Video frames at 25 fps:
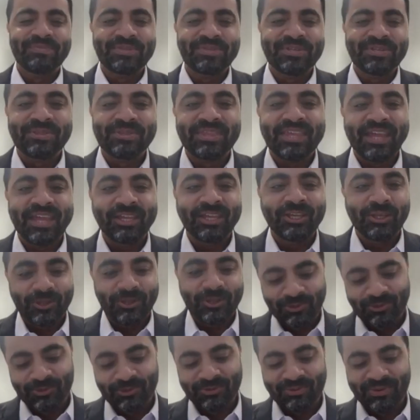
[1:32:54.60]
So thank
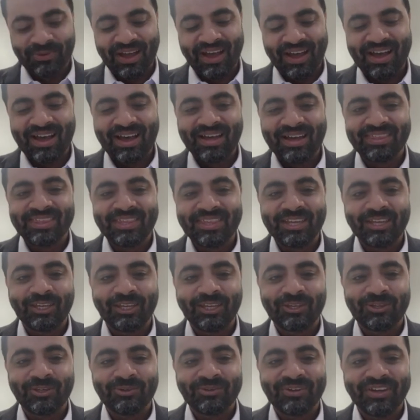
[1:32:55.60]
you.
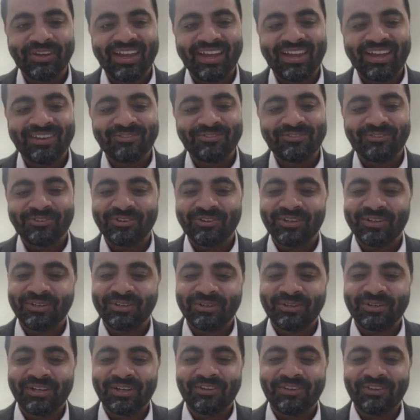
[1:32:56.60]
Thank you again
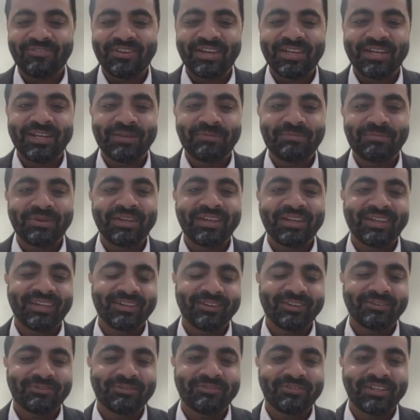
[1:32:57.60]
for inviting me.
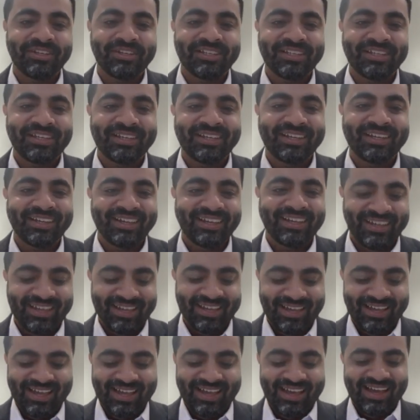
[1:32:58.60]
I really
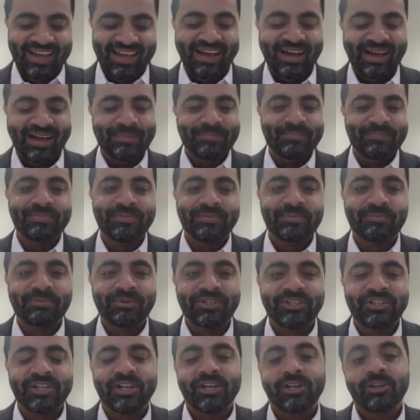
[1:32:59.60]

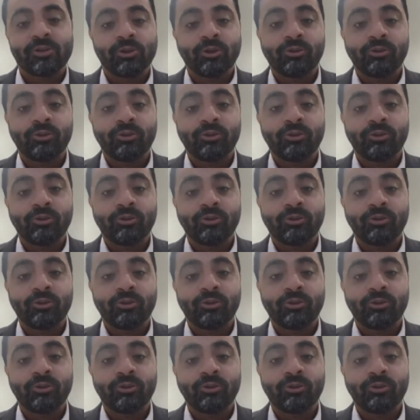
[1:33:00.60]
appreciate it and